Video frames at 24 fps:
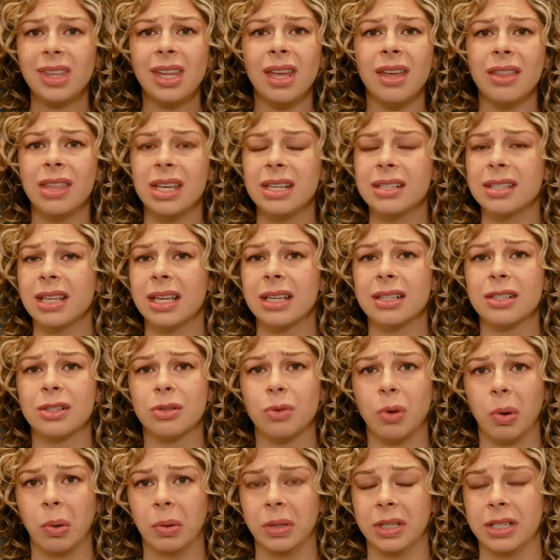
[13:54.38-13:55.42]
things like
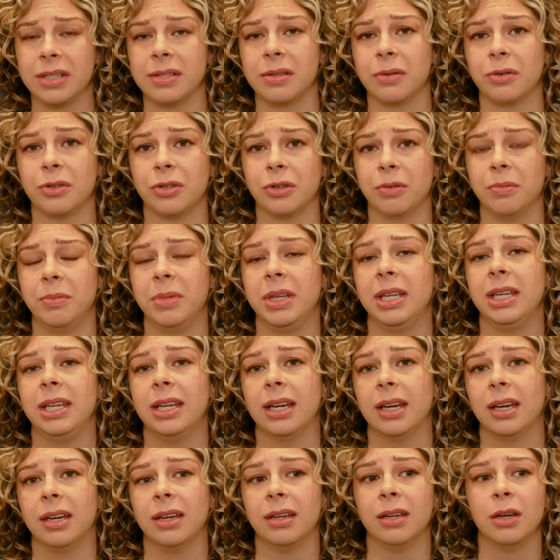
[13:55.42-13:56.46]
scrolling social
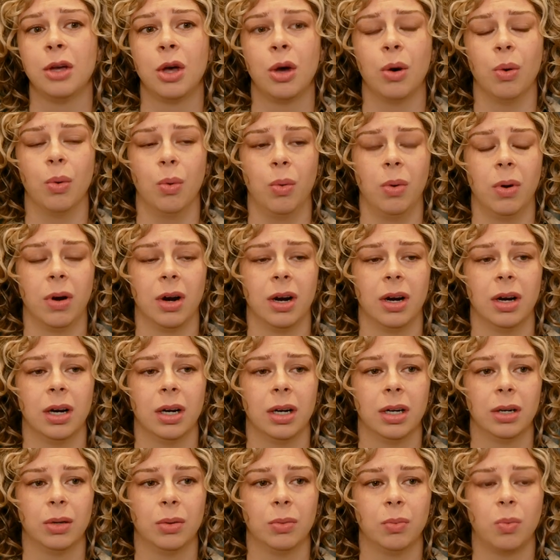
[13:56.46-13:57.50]
media
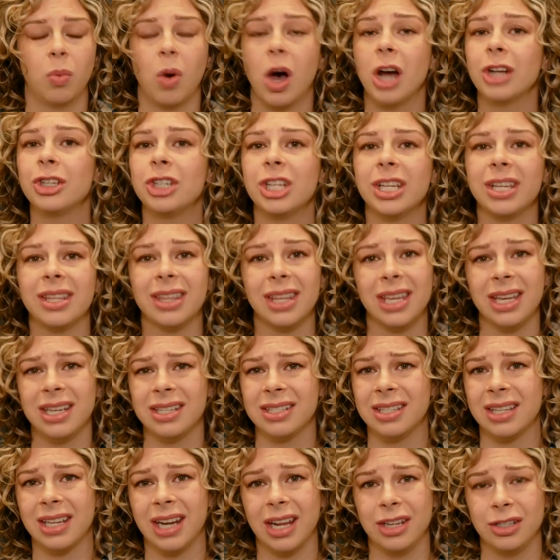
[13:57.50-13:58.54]
or watching
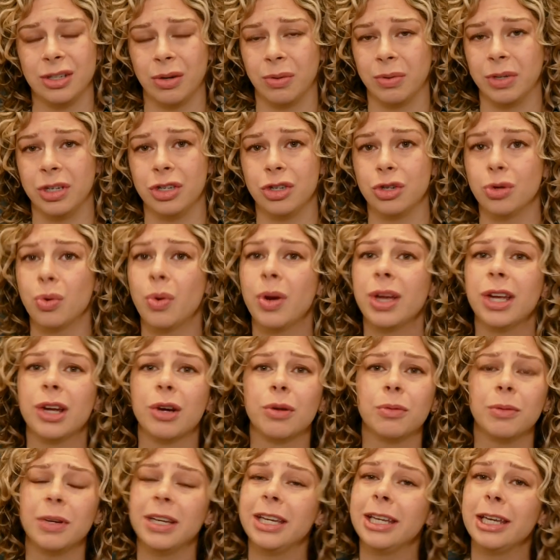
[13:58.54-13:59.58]
things that I don't enjoy or
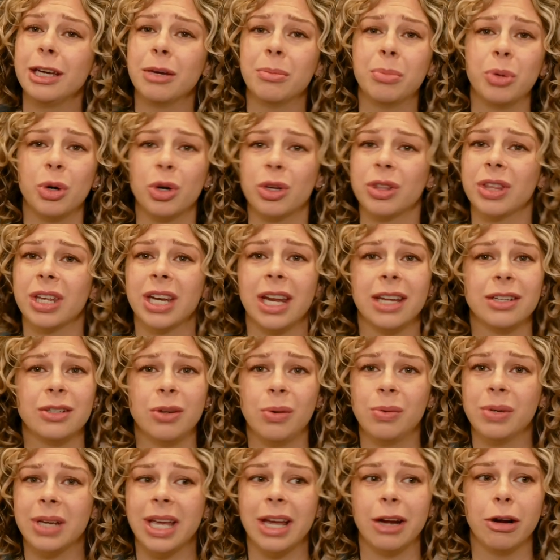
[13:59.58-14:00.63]
reading a book that I
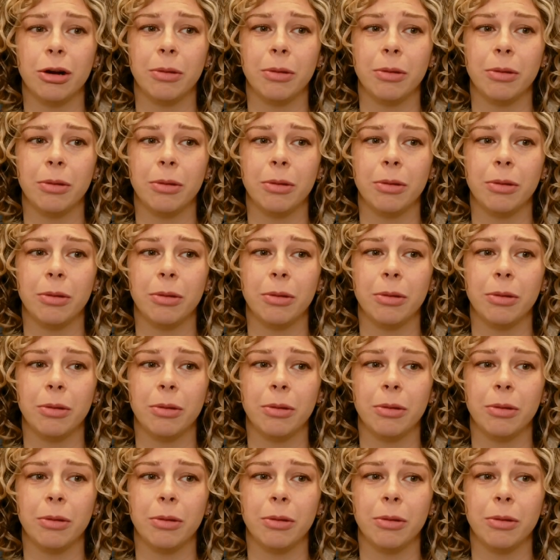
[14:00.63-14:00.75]
don't care